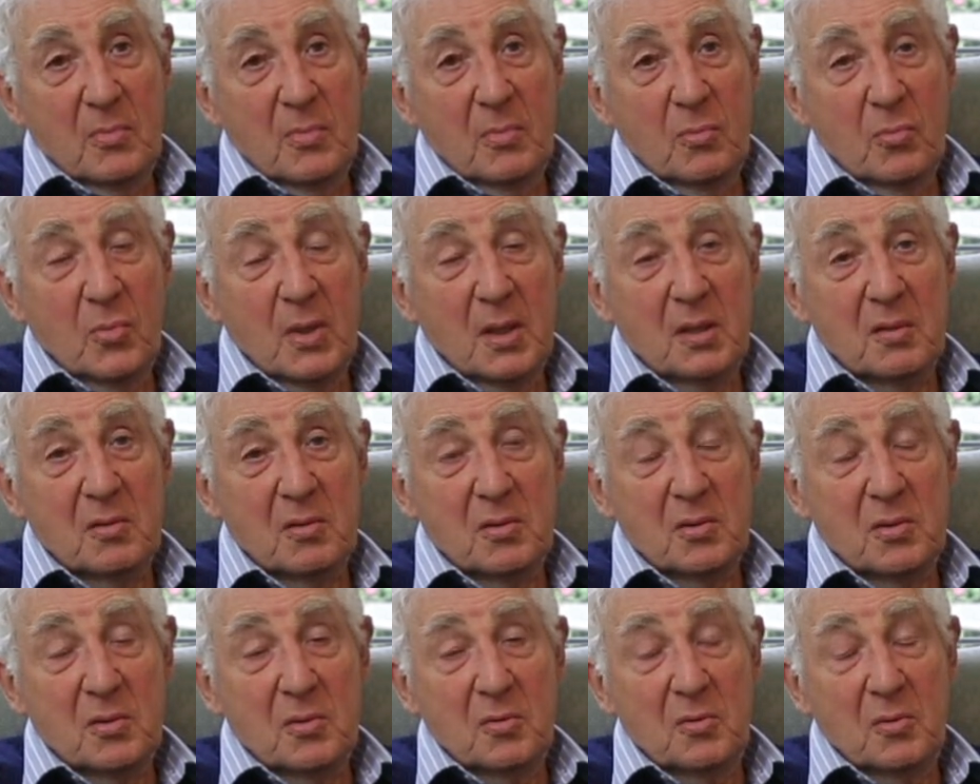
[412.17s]

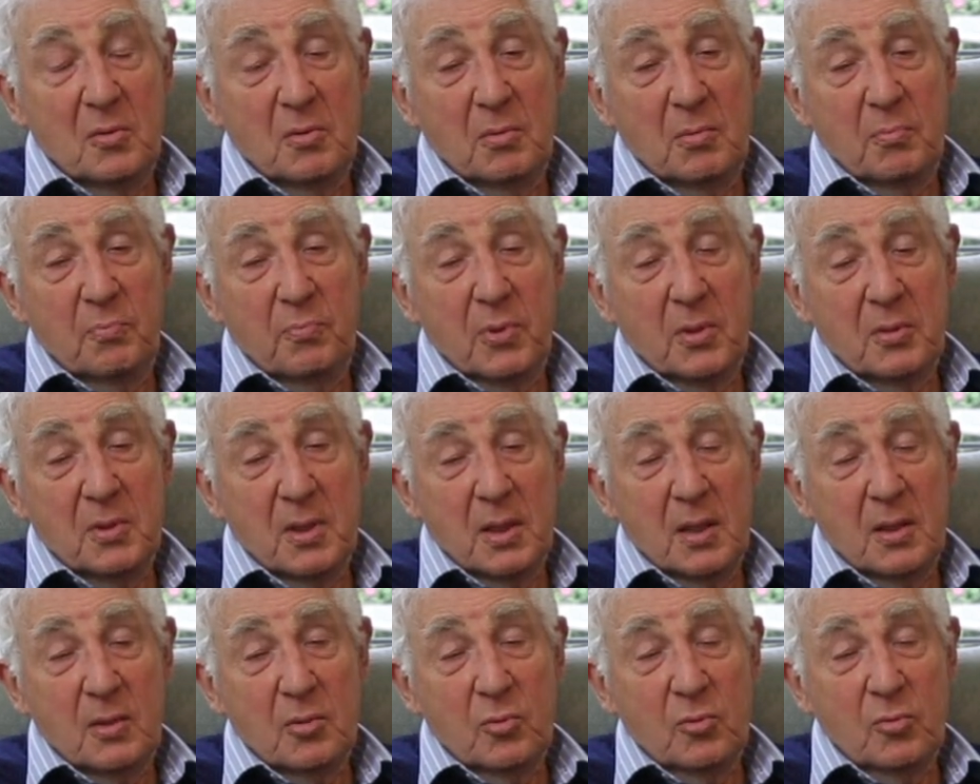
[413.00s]
went to a
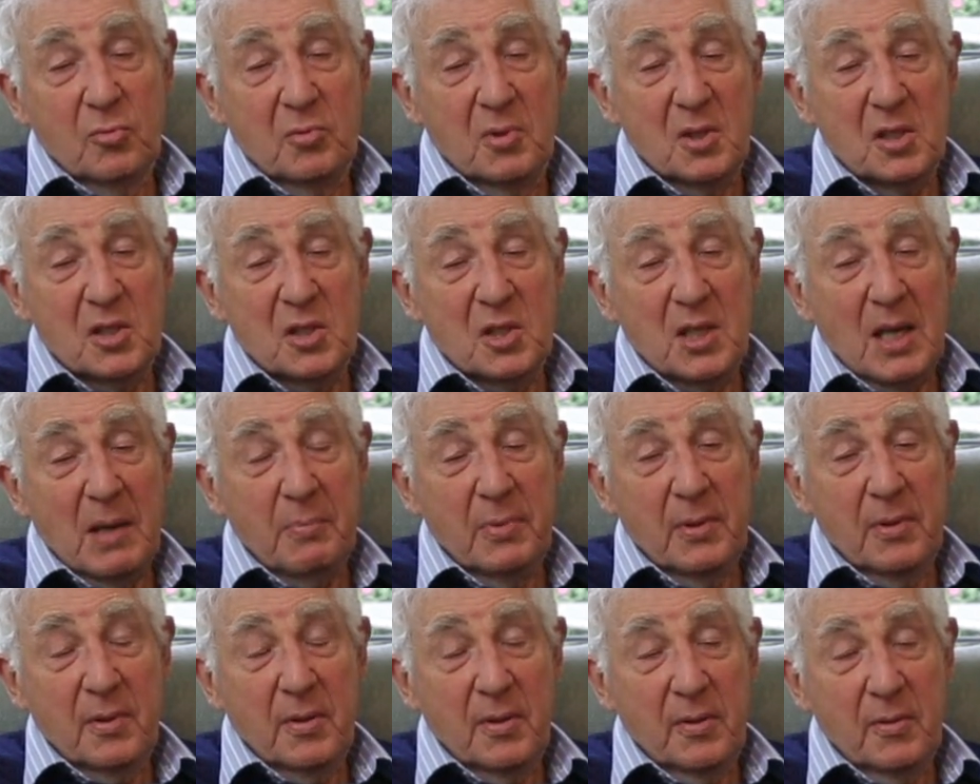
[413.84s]
body called the
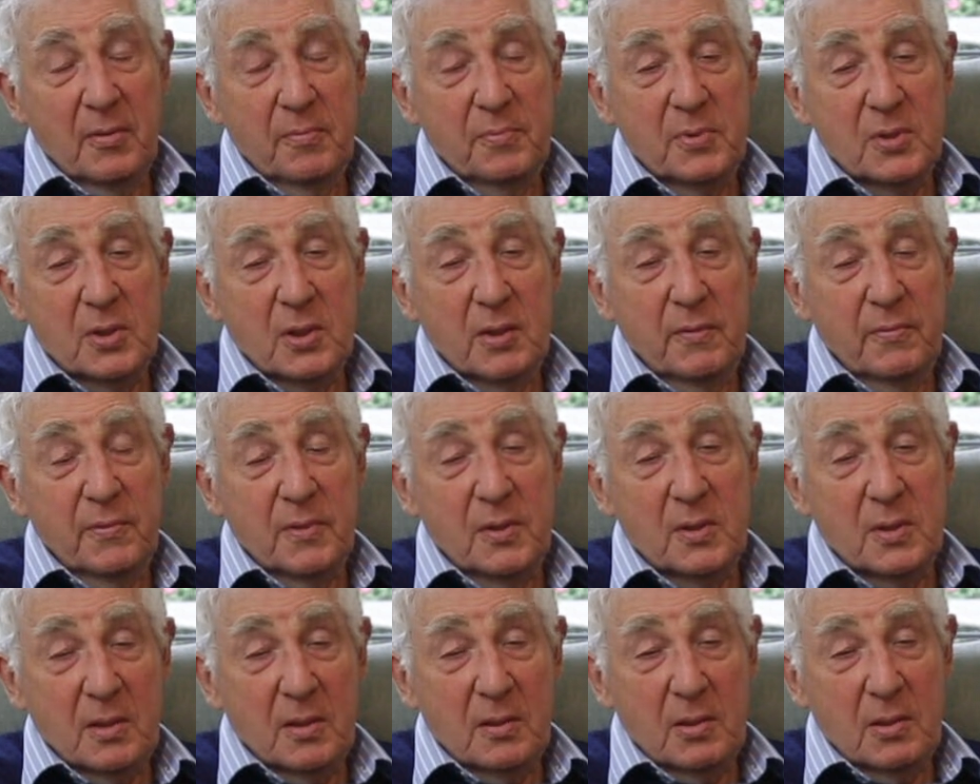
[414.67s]
Sabbath
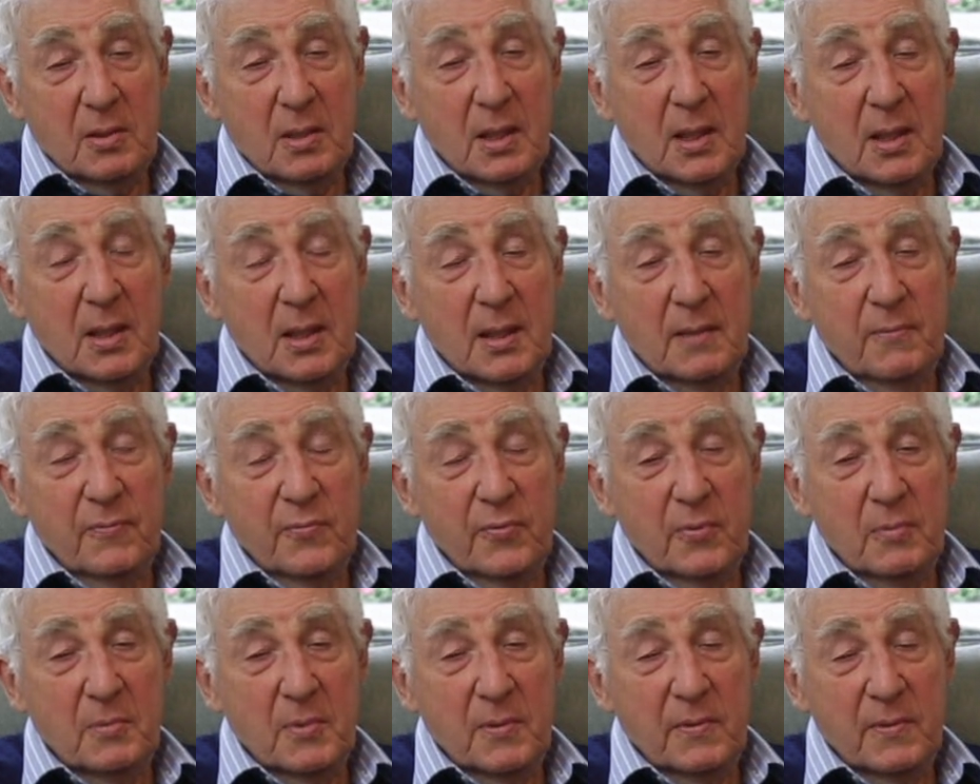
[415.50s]
Observance, because I came
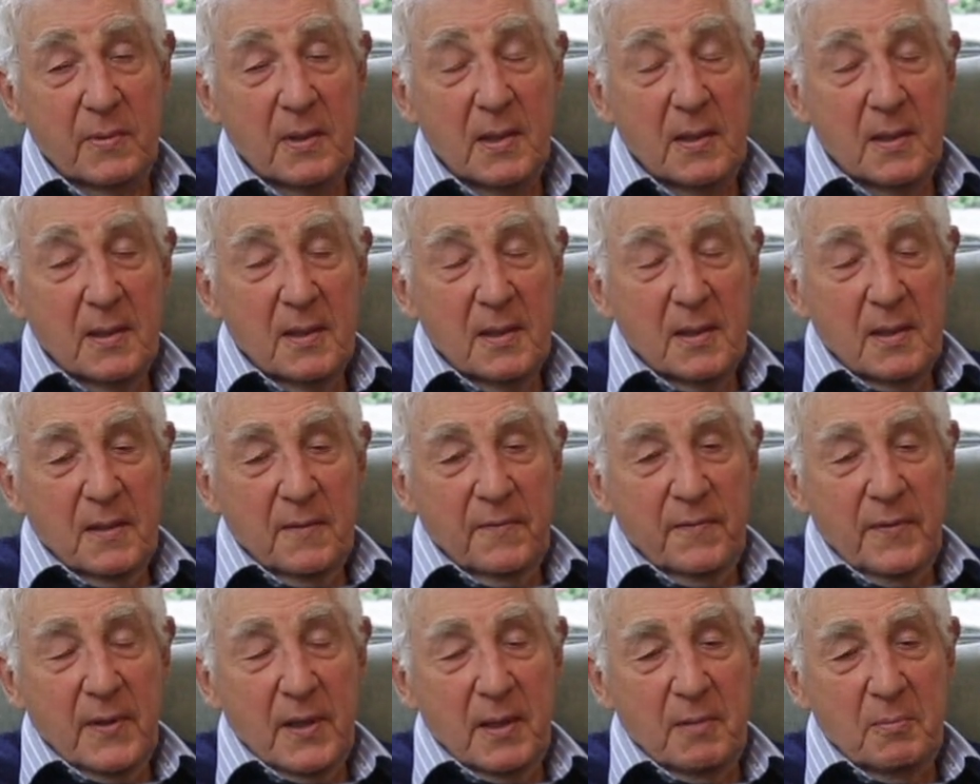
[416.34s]
from
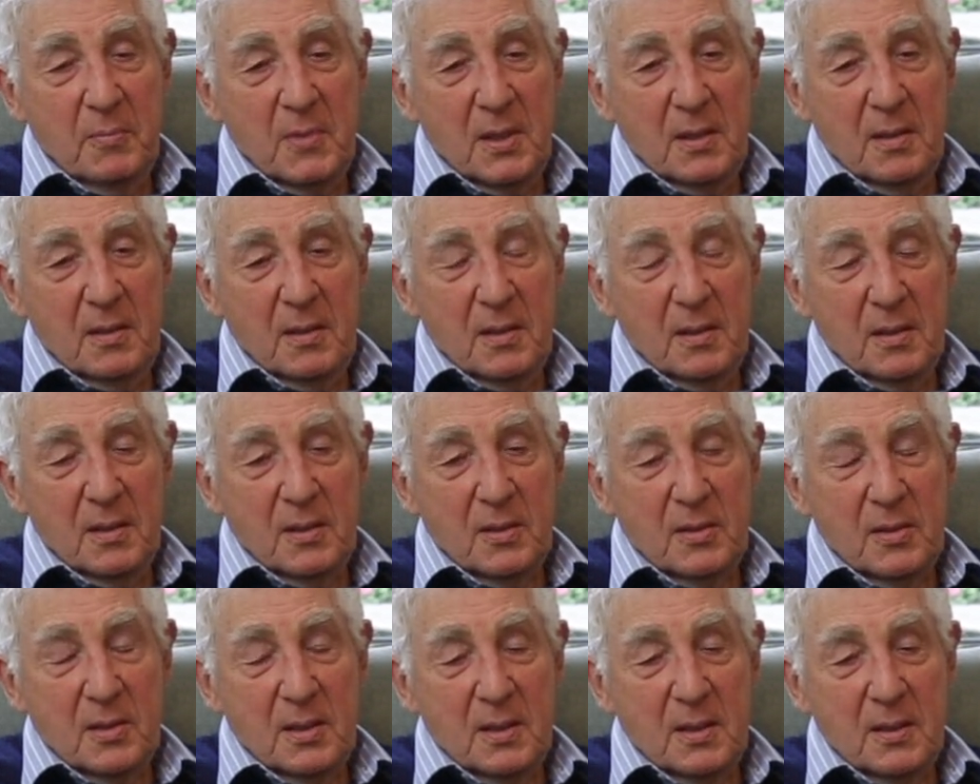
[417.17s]
a family
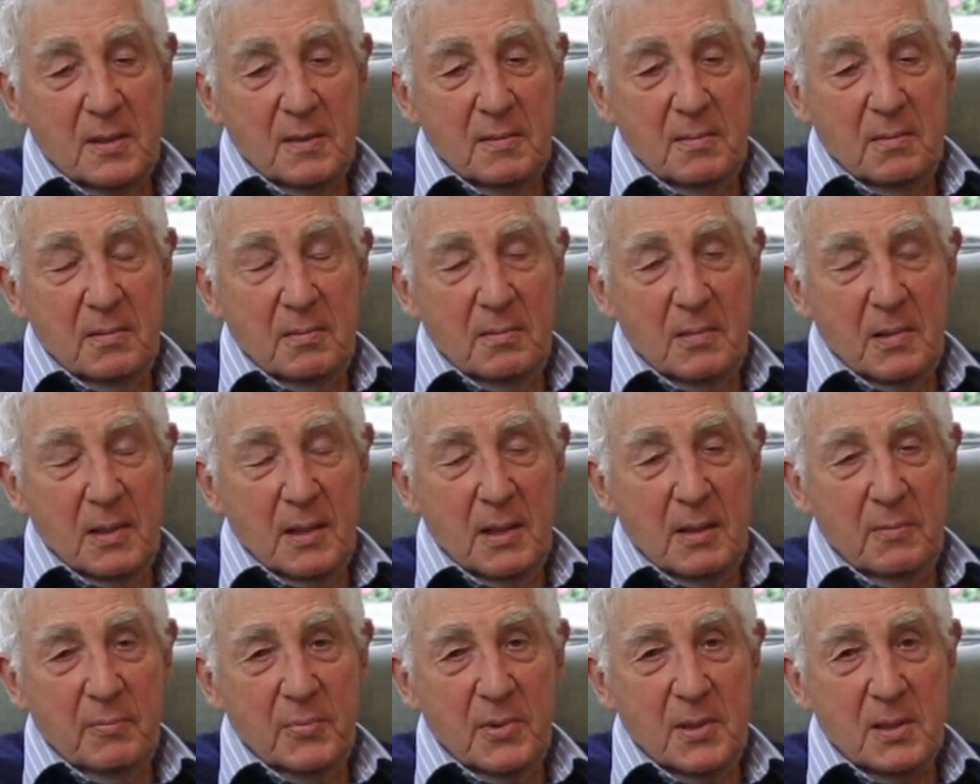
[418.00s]
that uh,
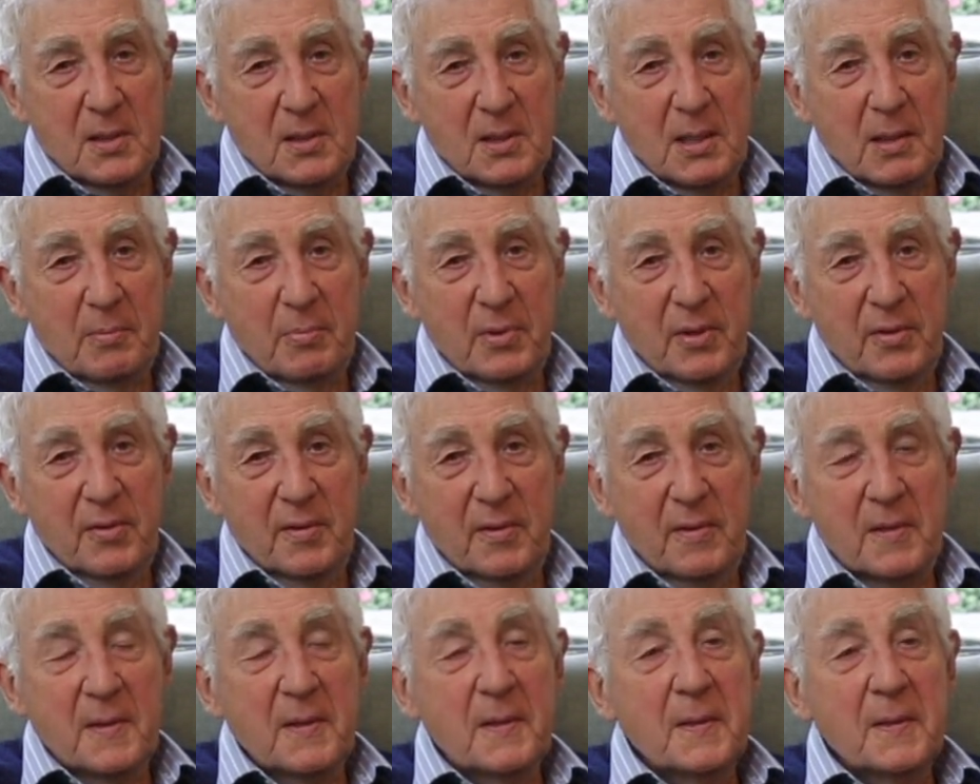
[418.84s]
kept the Sabbath.